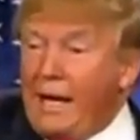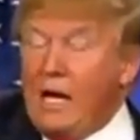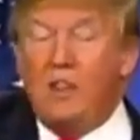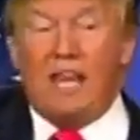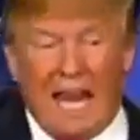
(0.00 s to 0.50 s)

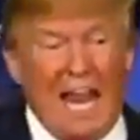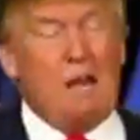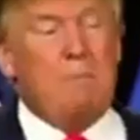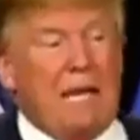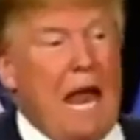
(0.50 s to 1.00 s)
The
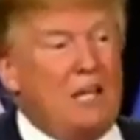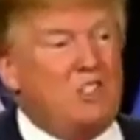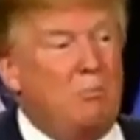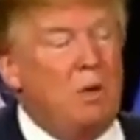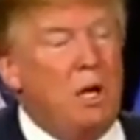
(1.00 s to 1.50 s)
enemy has them.
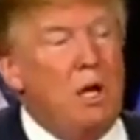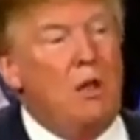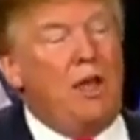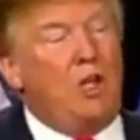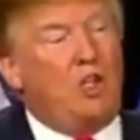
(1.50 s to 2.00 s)

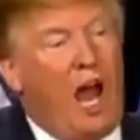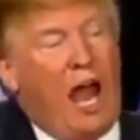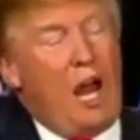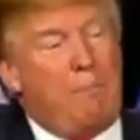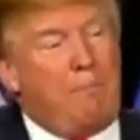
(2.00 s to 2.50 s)
They shot
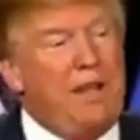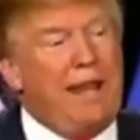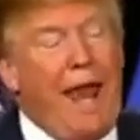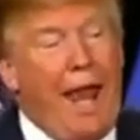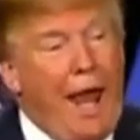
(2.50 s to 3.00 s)
up in the
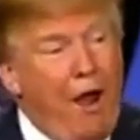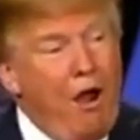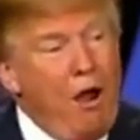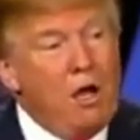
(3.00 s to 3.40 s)
air,